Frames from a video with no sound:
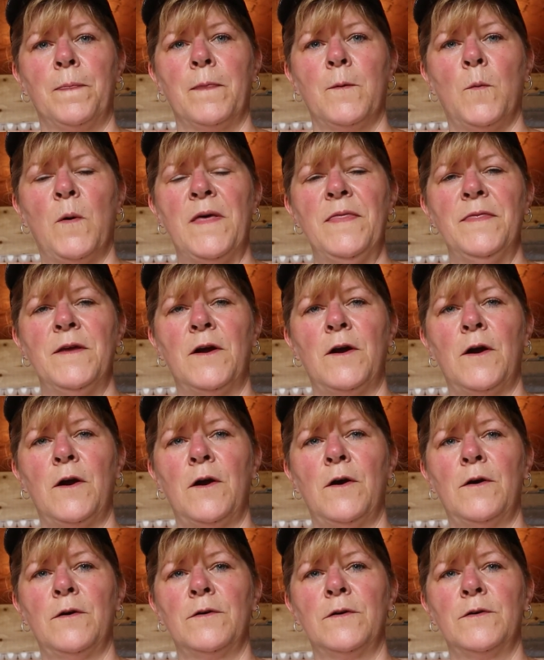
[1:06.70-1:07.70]
when
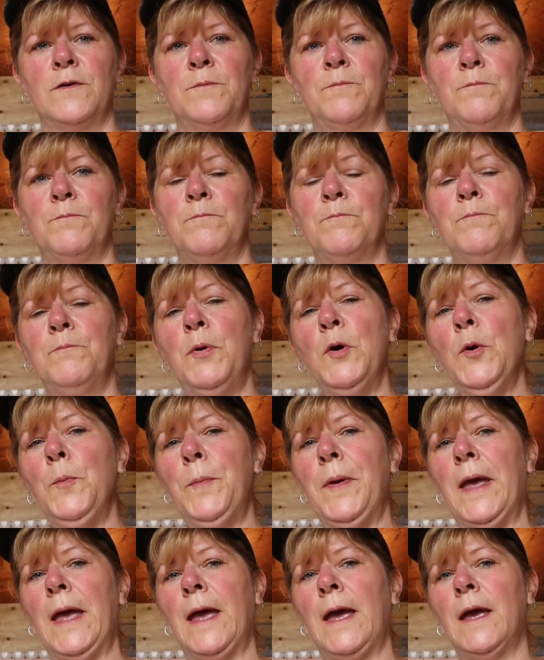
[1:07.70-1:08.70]
they're
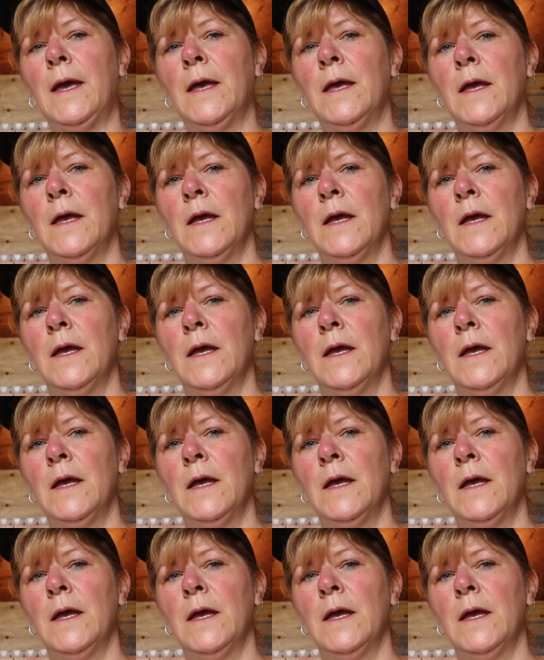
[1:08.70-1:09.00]
pooping,